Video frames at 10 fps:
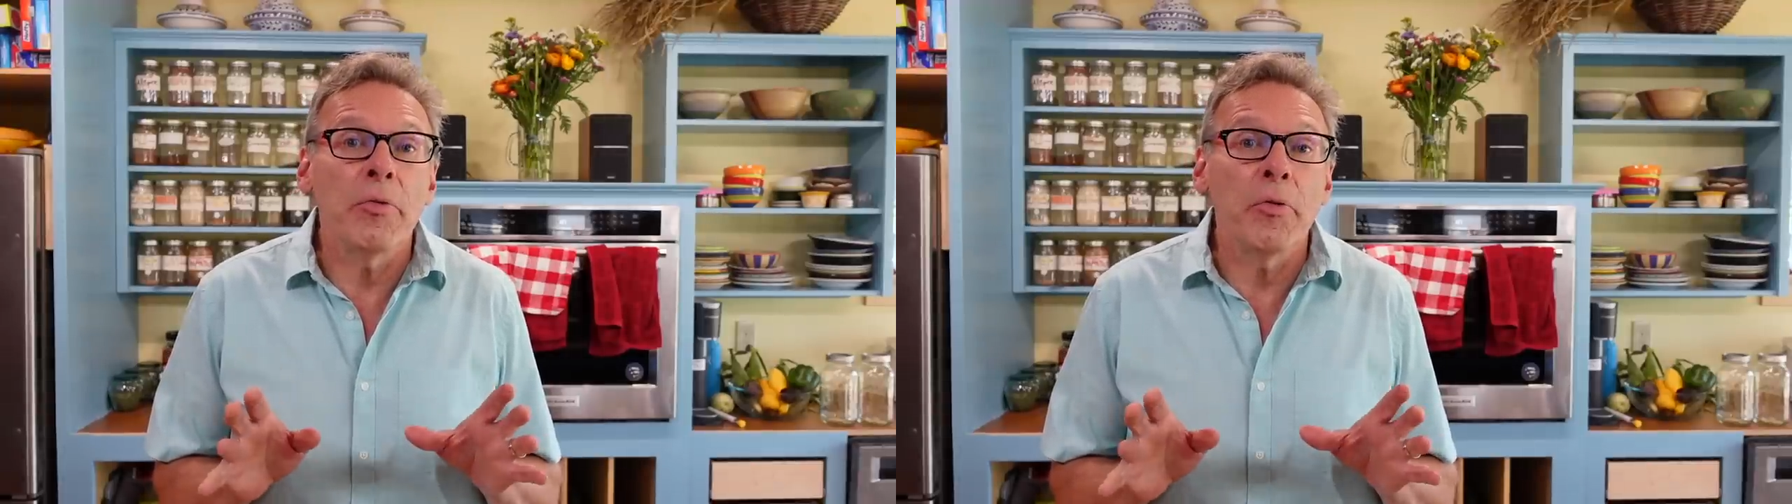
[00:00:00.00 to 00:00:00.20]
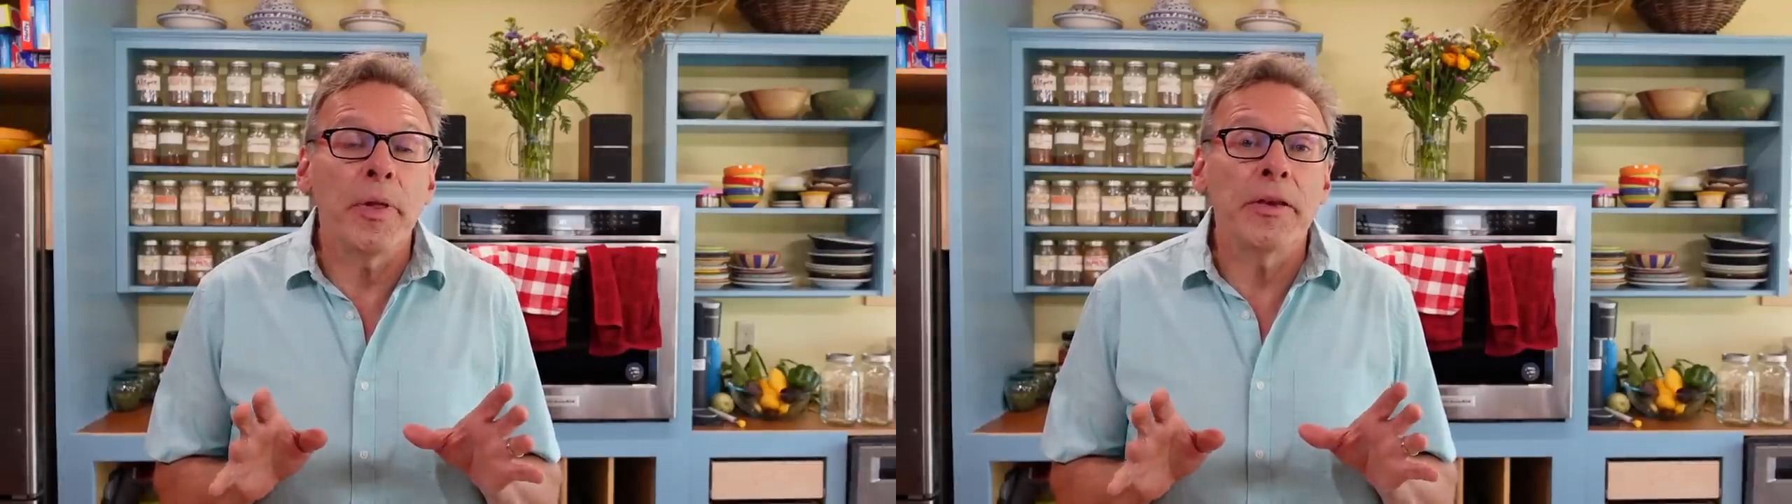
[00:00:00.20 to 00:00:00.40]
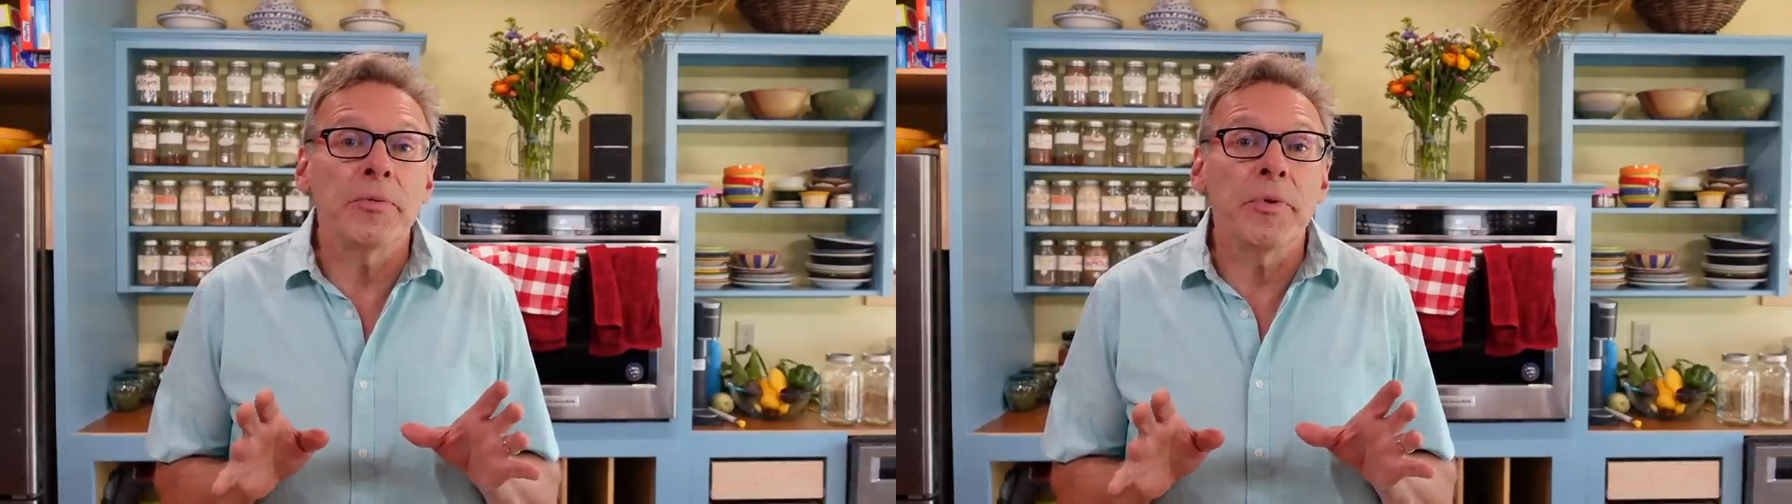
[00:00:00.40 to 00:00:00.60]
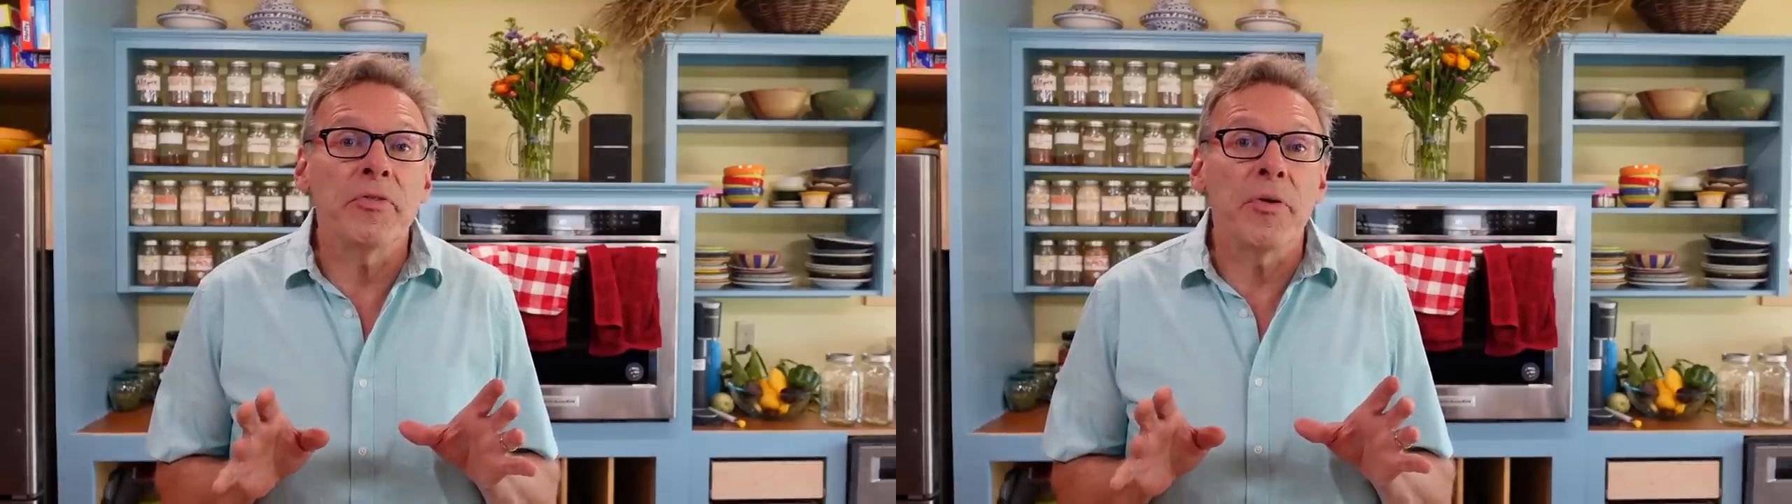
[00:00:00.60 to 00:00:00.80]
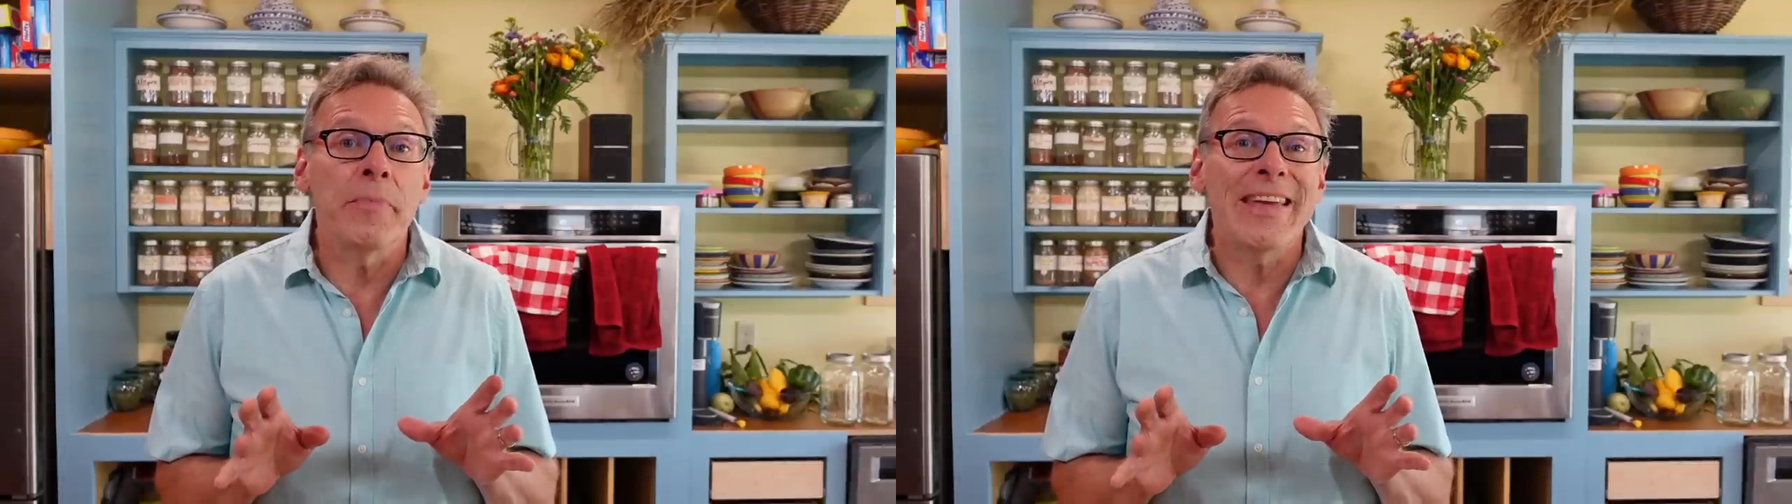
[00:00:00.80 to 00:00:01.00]
replacement
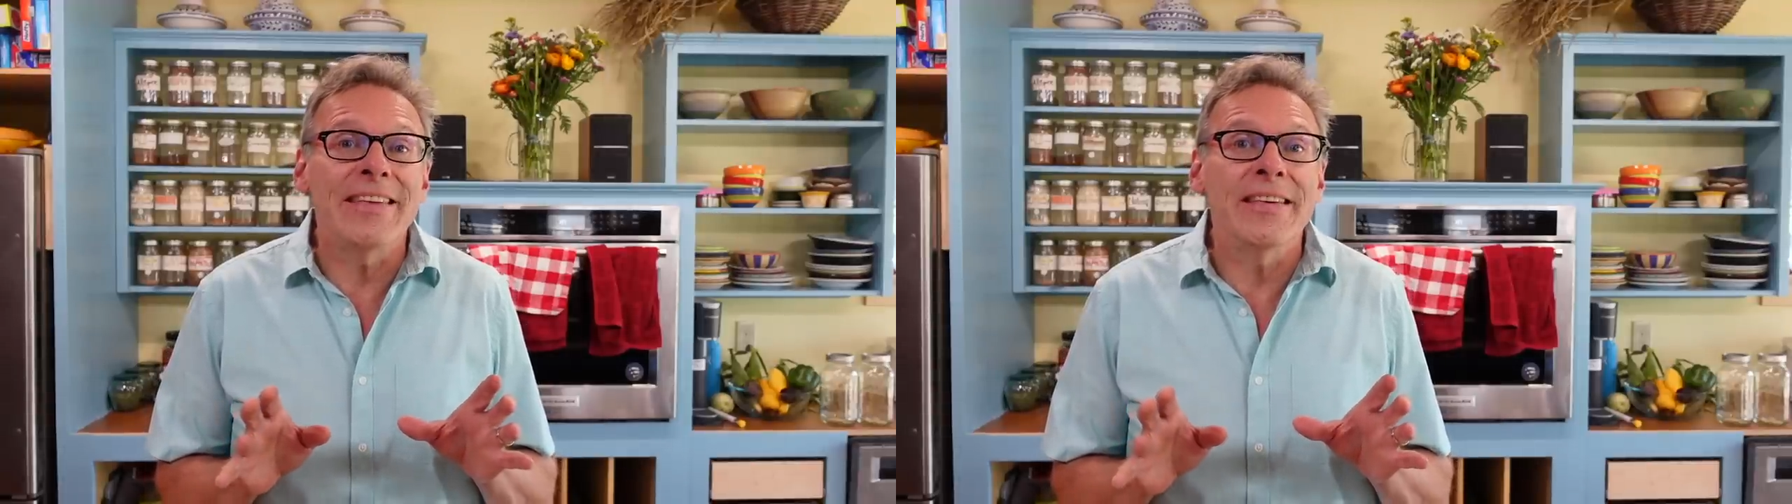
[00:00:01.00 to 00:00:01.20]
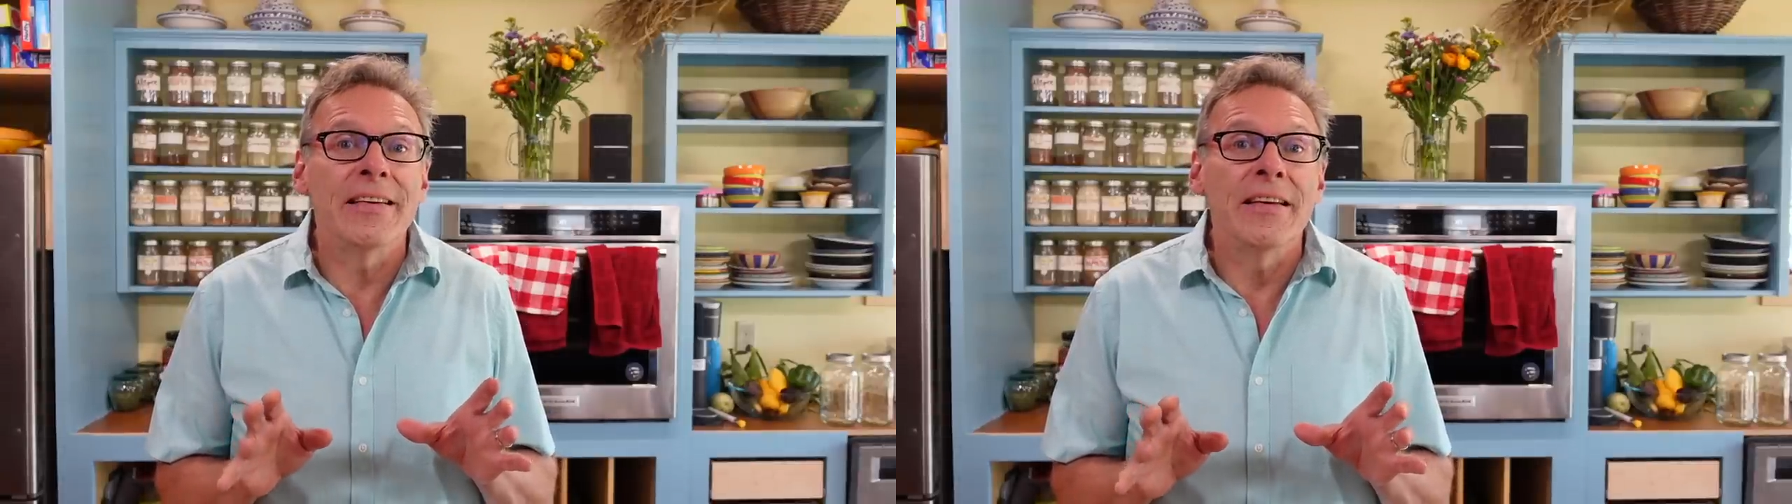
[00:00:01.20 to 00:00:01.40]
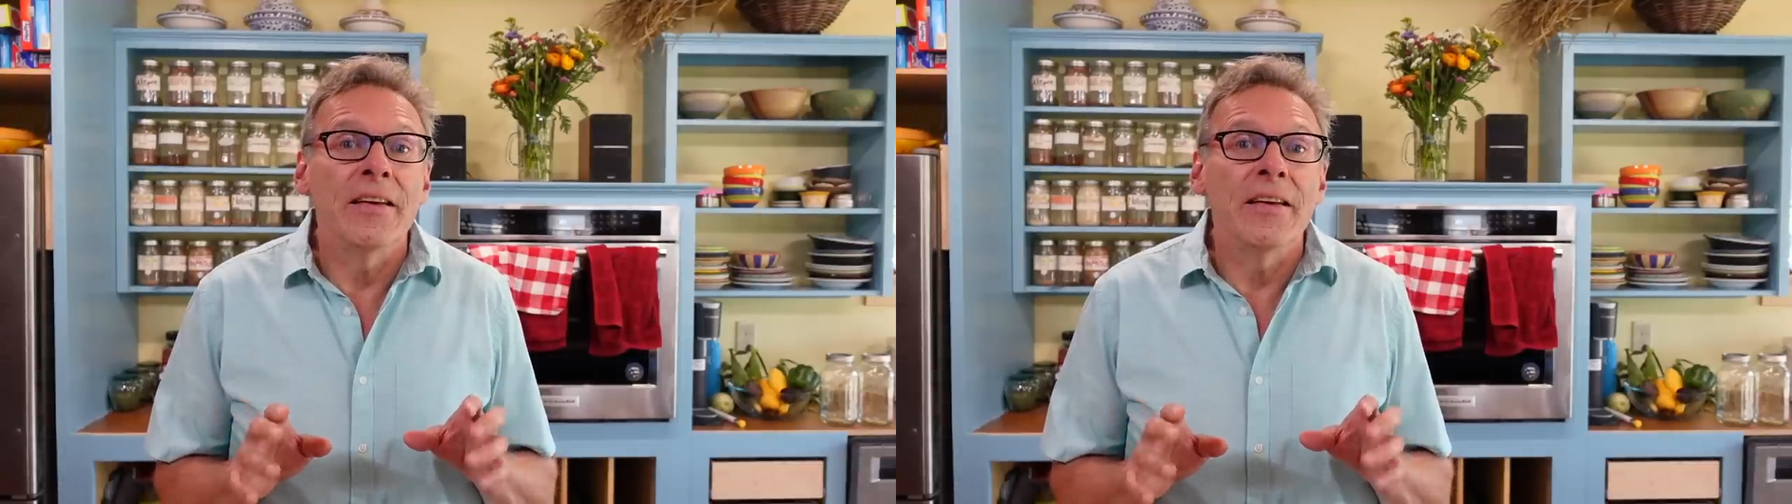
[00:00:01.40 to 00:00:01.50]
for meat.